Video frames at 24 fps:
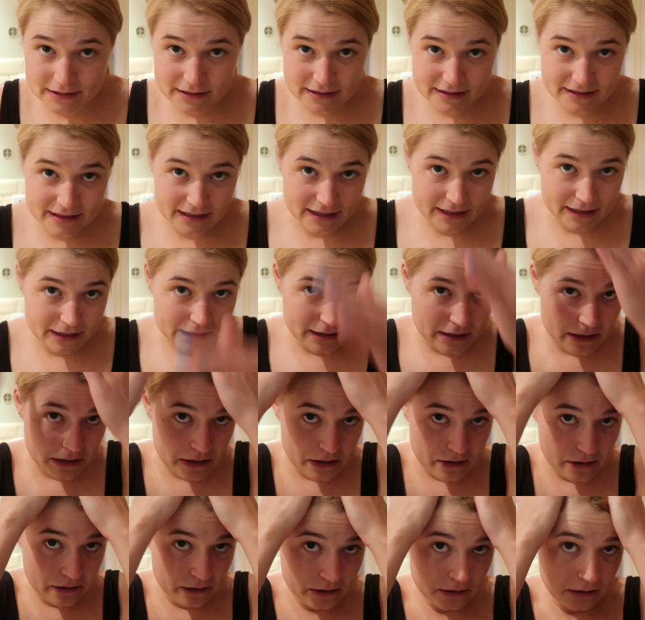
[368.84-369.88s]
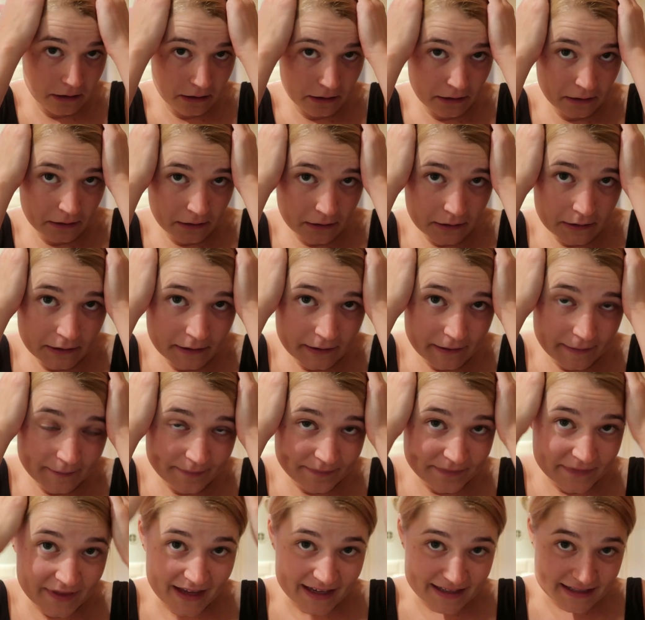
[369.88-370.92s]
Has it?
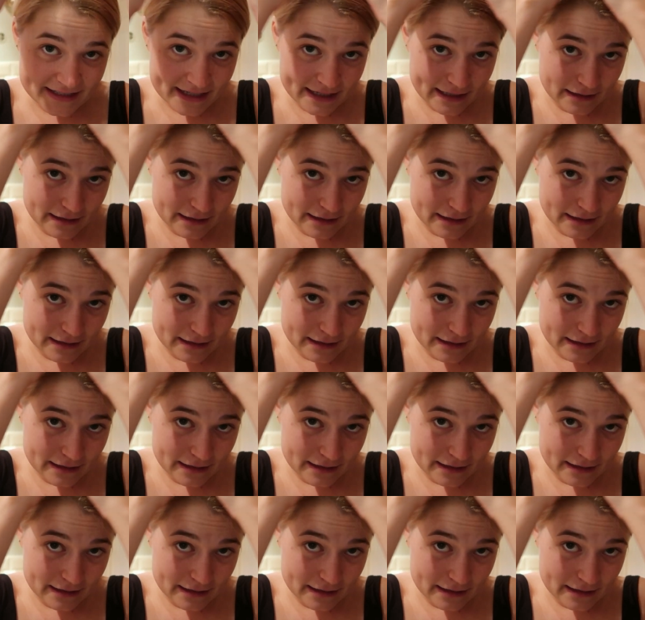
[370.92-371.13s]
It